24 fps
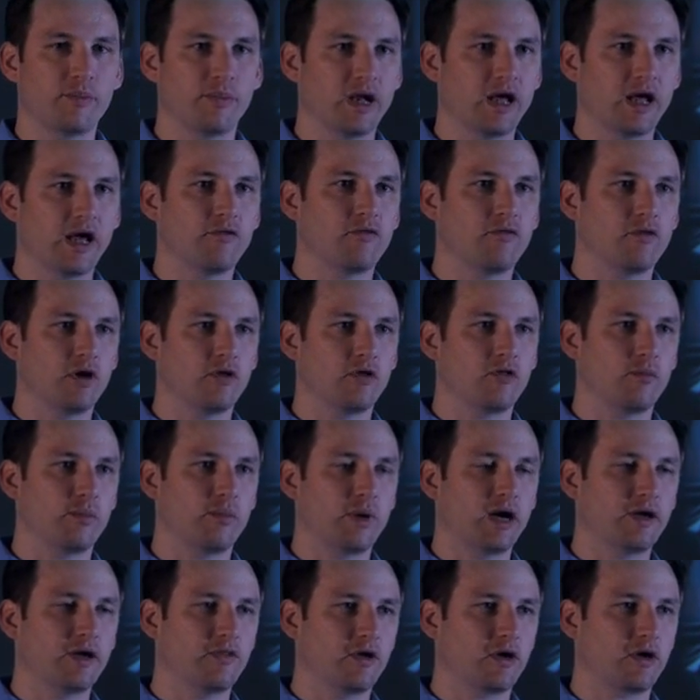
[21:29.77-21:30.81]
but every other
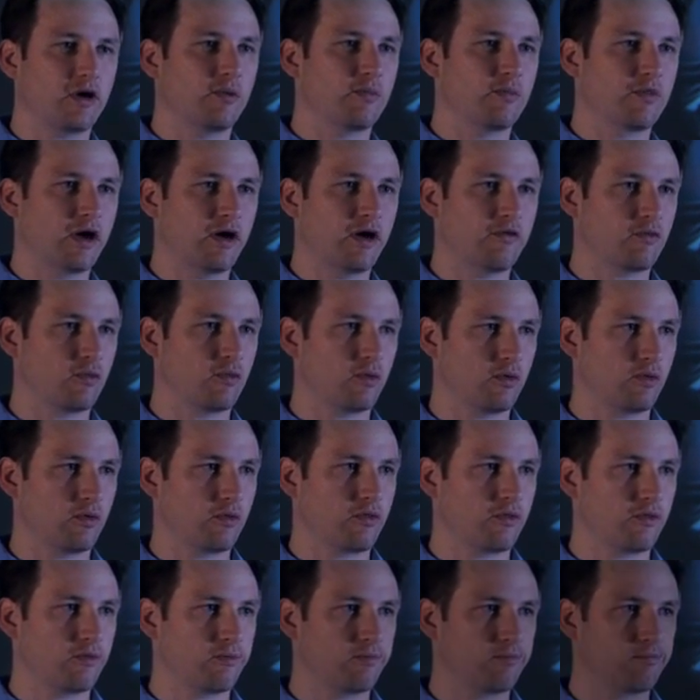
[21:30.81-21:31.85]
bike that comes
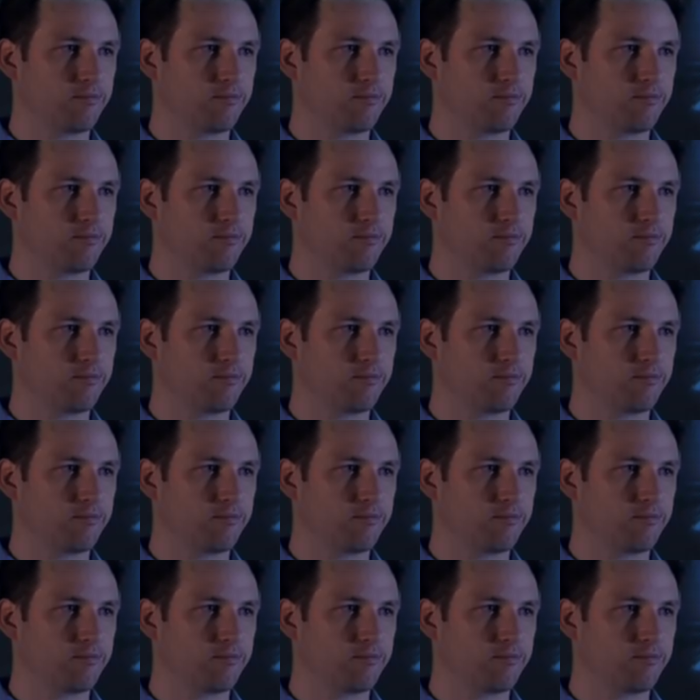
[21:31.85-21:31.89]
afterwards.